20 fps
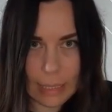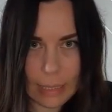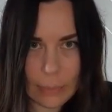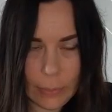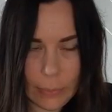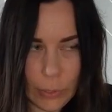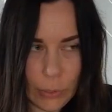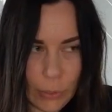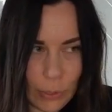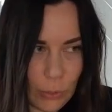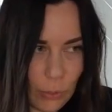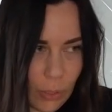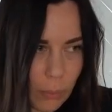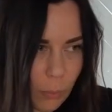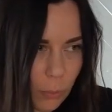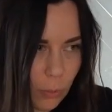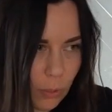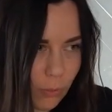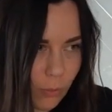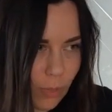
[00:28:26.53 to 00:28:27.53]

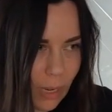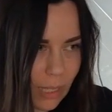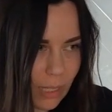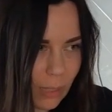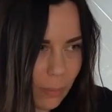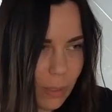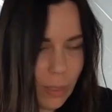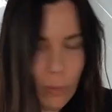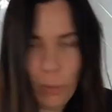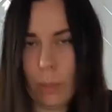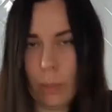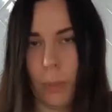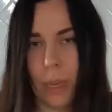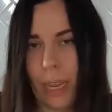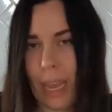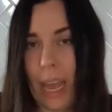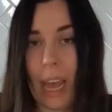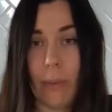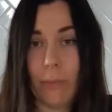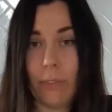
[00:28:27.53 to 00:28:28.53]
We
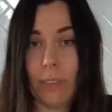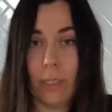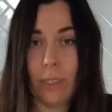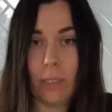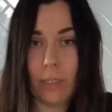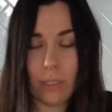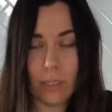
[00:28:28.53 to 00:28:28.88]
might have to